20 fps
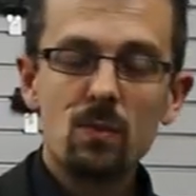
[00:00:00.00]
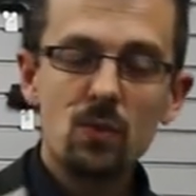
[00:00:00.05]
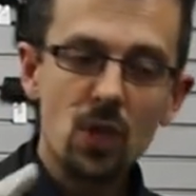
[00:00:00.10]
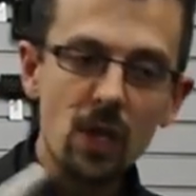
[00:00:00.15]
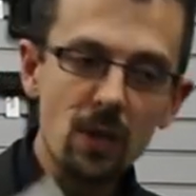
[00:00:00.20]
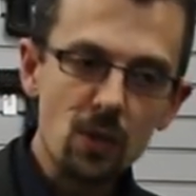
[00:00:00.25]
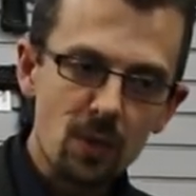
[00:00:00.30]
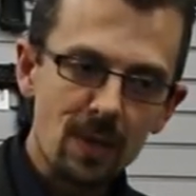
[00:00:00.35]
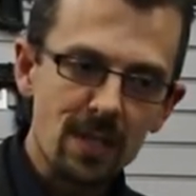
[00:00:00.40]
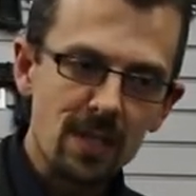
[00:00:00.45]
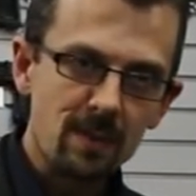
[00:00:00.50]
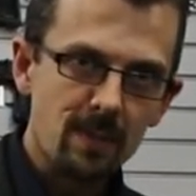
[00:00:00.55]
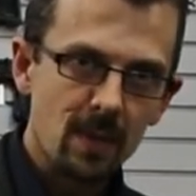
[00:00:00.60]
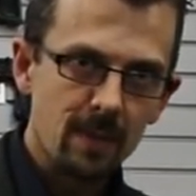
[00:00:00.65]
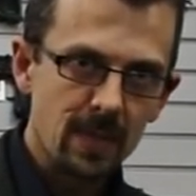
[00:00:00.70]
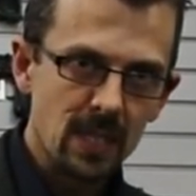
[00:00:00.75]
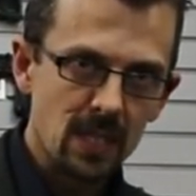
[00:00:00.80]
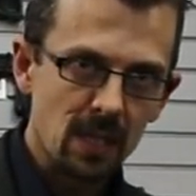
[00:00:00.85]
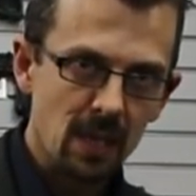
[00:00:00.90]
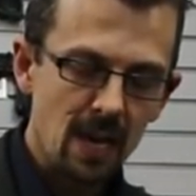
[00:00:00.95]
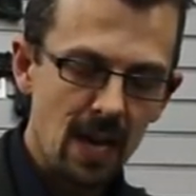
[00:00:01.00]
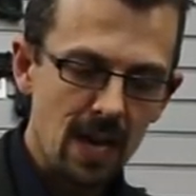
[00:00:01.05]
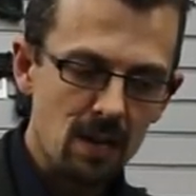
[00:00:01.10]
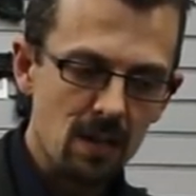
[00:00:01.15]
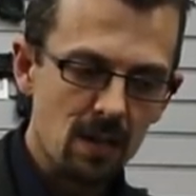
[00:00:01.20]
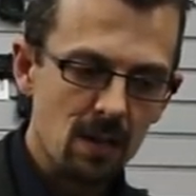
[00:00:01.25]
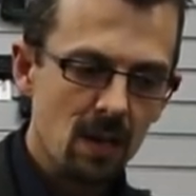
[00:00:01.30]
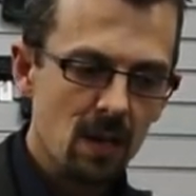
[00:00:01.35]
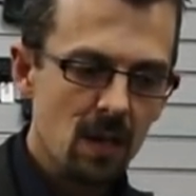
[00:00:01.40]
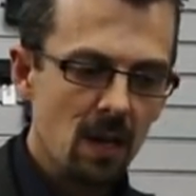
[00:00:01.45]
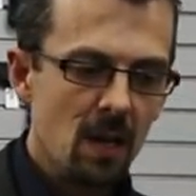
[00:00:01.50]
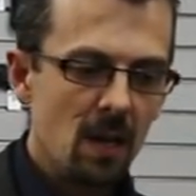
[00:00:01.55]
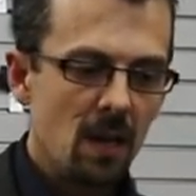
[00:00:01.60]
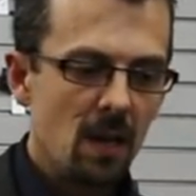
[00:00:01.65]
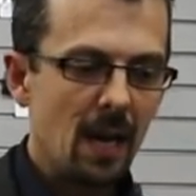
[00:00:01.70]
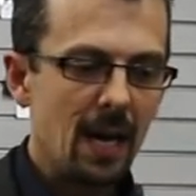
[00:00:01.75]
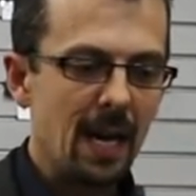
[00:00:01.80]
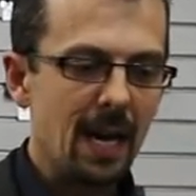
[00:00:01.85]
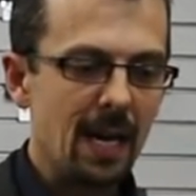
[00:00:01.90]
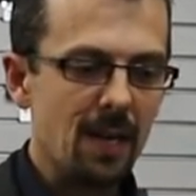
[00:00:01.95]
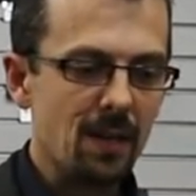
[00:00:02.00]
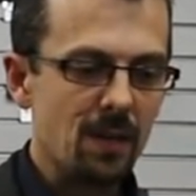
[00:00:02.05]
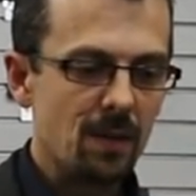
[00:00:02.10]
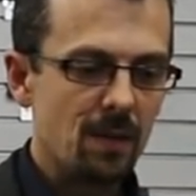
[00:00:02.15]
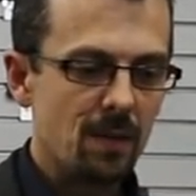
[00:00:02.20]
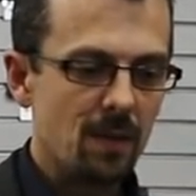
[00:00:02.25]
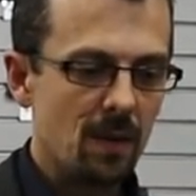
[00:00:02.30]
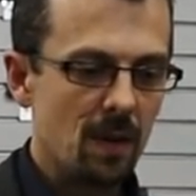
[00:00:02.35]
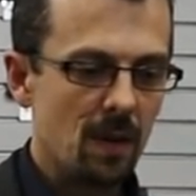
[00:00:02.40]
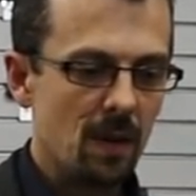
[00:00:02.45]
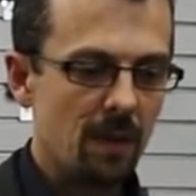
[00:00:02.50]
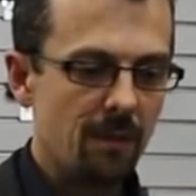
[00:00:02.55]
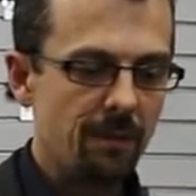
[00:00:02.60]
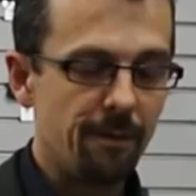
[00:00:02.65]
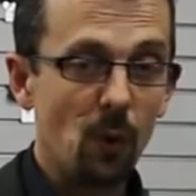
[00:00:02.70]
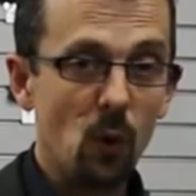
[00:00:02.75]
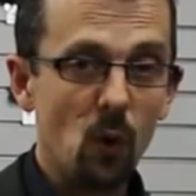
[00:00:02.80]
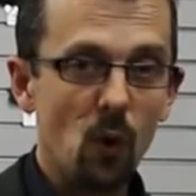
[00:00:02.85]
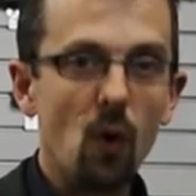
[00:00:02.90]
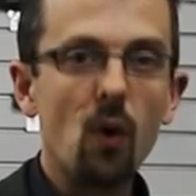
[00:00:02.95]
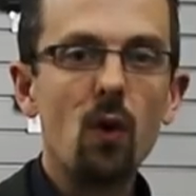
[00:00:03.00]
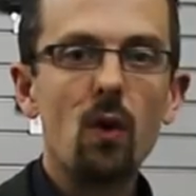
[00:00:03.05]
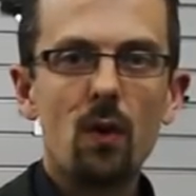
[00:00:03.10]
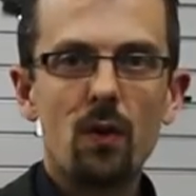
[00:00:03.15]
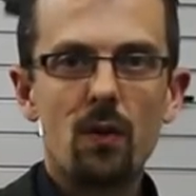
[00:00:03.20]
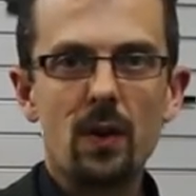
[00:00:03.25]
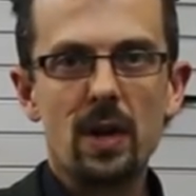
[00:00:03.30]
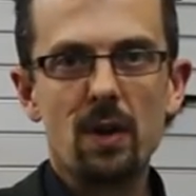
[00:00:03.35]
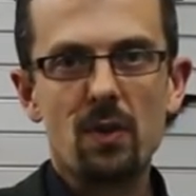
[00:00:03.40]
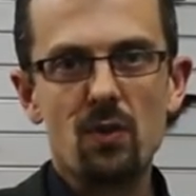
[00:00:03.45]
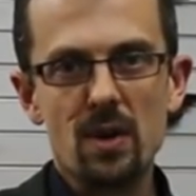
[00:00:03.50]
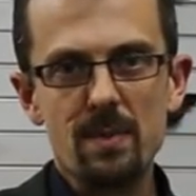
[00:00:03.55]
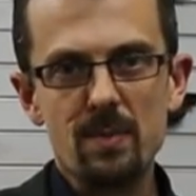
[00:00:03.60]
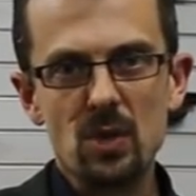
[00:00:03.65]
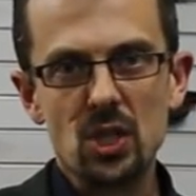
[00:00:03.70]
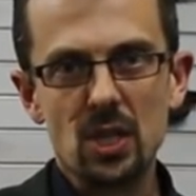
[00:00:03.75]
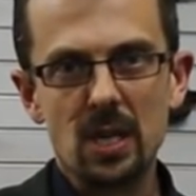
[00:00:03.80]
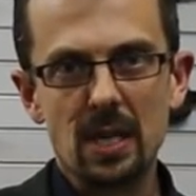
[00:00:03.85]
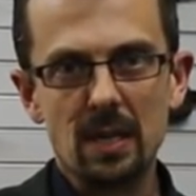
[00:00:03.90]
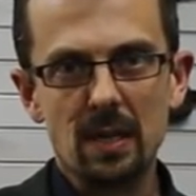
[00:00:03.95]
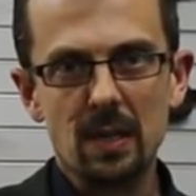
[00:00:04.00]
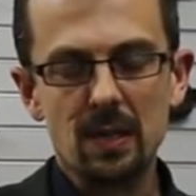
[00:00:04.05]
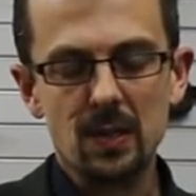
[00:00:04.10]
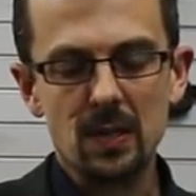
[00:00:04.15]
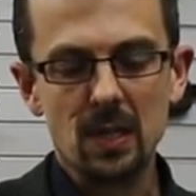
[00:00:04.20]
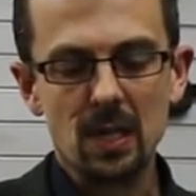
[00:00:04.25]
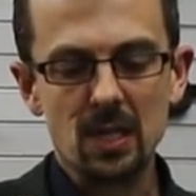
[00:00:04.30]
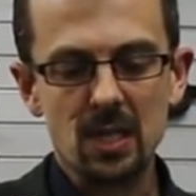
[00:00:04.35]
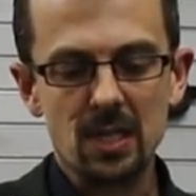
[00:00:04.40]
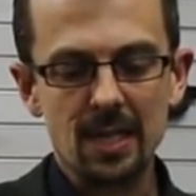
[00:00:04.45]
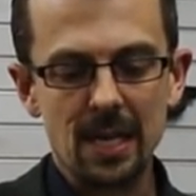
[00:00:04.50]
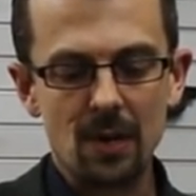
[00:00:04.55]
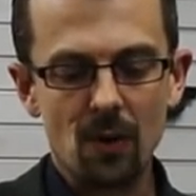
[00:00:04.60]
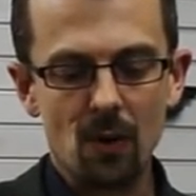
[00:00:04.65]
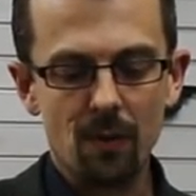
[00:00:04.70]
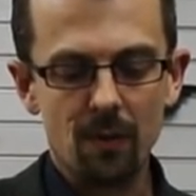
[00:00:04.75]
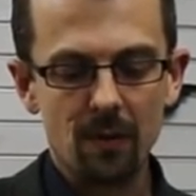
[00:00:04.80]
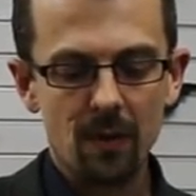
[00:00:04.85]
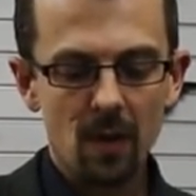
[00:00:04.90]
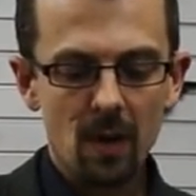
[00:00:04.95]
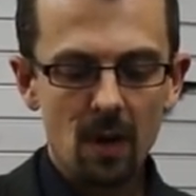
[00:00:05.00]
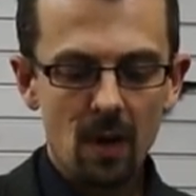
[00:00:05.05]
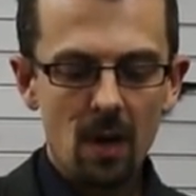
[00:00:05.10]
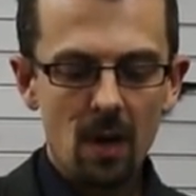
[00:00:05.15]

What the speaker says: 2 20mm cannon and 4 303 machine guns instead of